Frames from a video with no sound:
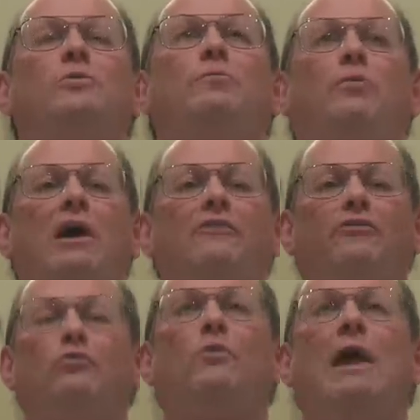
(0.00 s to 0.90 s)
We pray
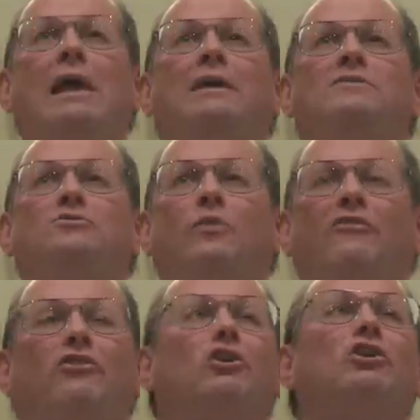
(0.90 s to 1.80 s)
for rains,
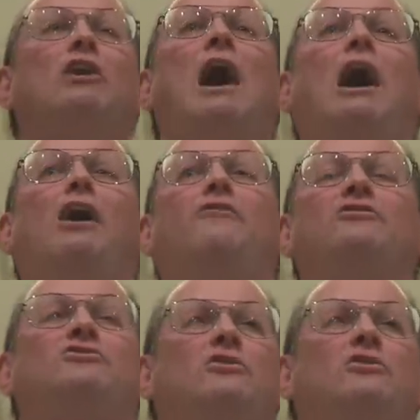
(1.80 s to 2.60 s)
for a good harvest,